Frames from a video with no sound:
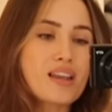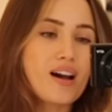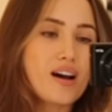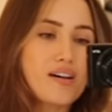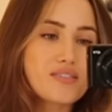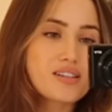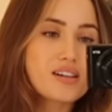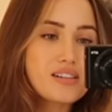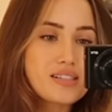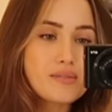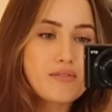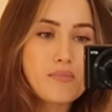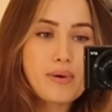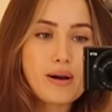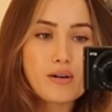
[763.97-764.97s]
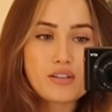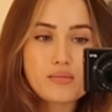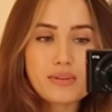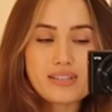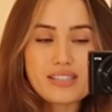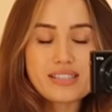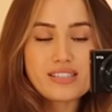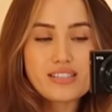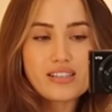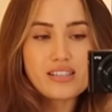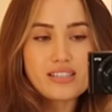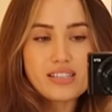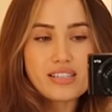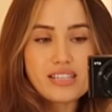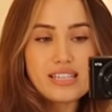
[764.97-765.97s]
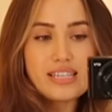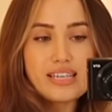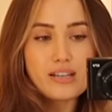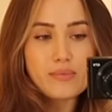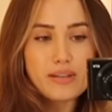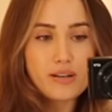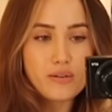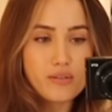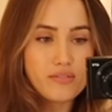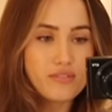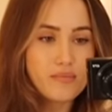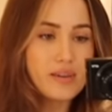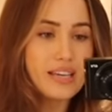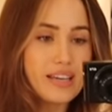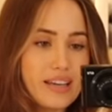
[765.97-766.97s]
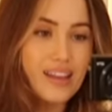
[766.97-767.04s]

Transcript: I've styled it with a belt because it's just a little bit long for me.